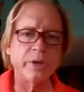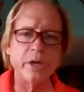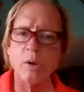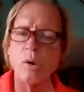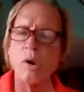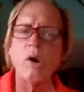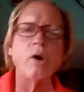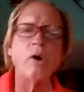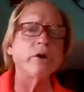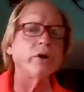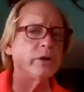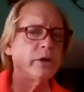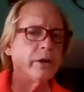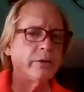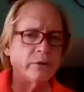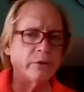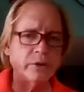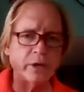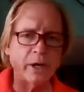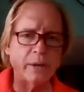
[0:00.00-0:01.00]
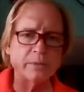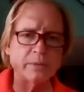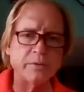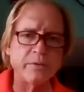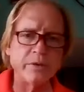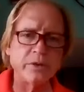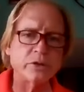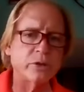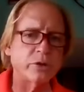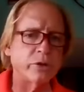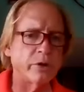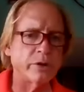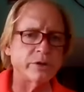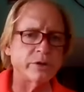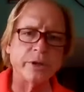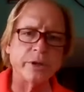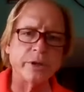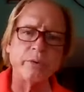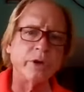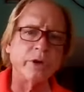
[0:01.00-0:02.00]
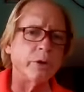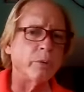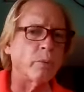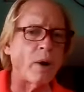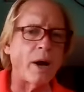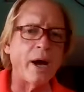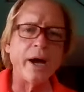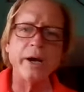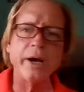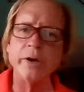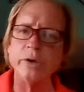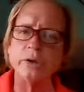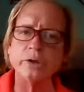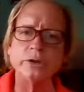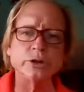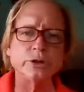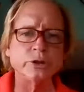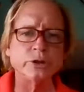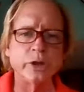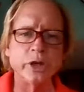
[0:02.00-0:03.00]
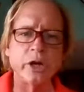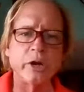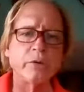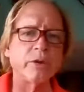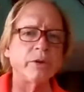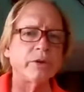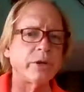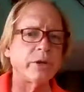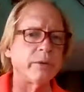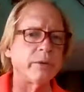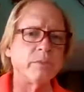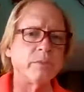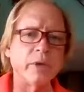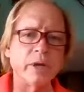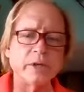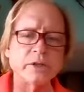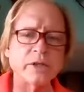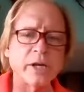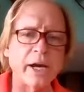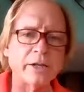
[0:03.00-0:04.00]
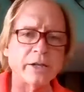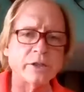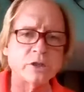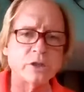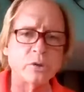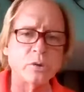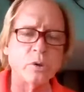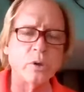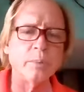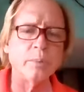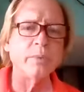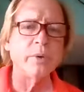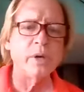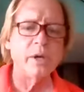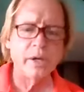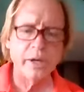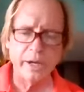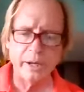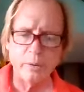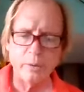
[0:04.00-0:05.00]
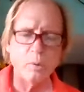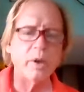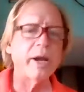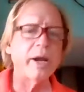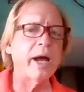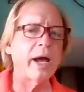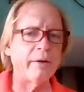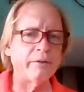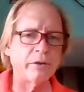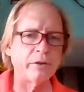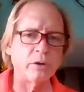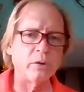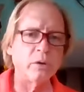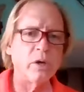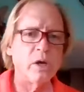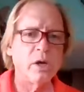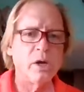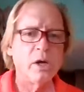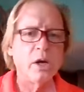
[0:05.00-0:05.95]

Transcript: all your different types of insurance and your riders, that they attach to them and what have you.